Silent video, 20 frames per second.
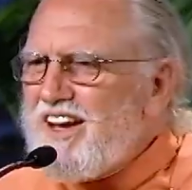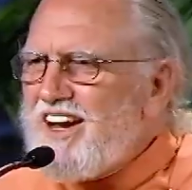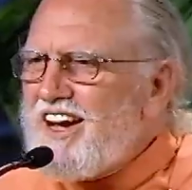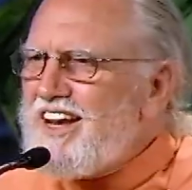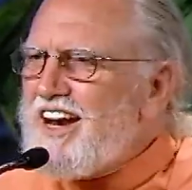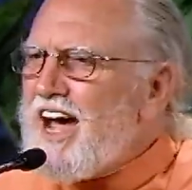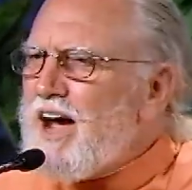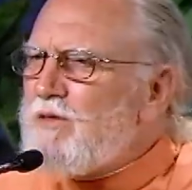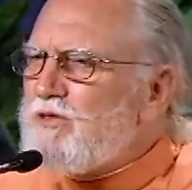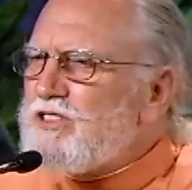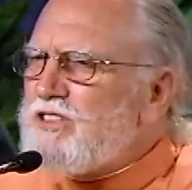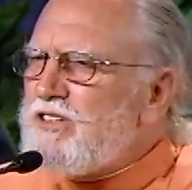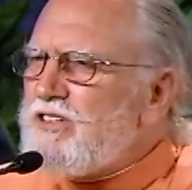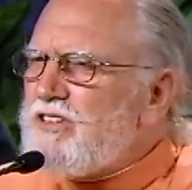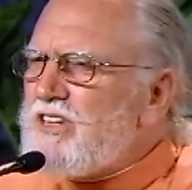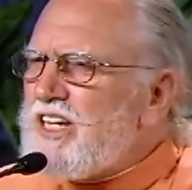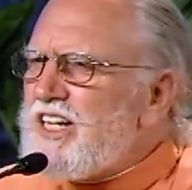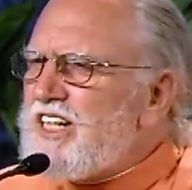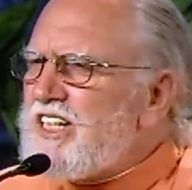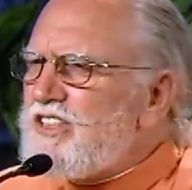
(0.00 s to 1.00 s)
And I was
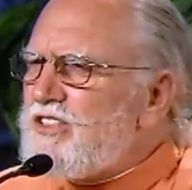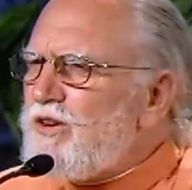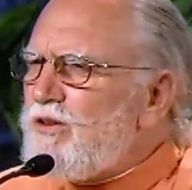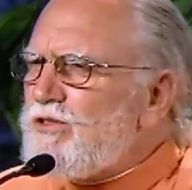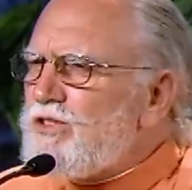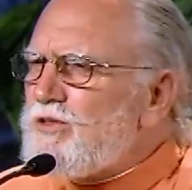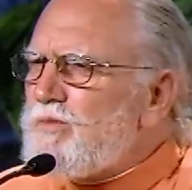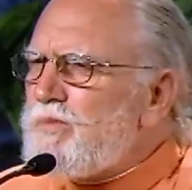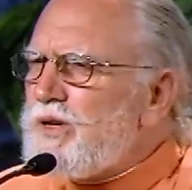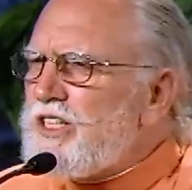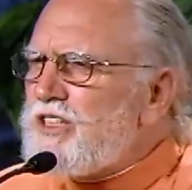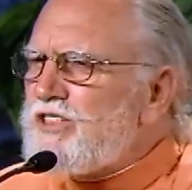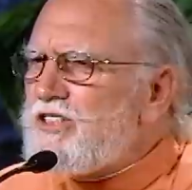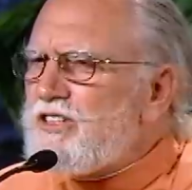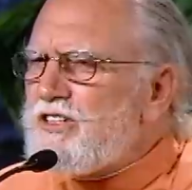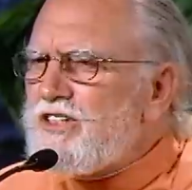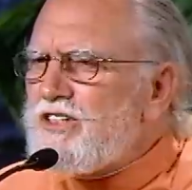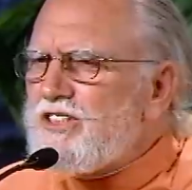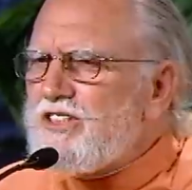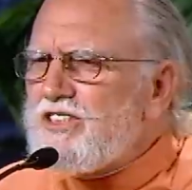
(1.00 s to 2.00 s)
looking at those
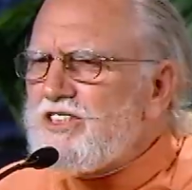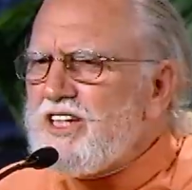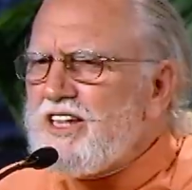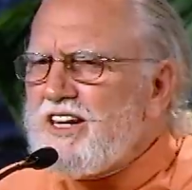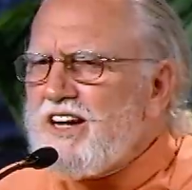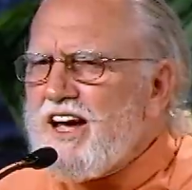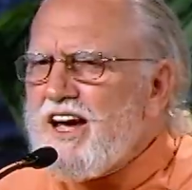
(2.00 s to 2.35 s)
pictures and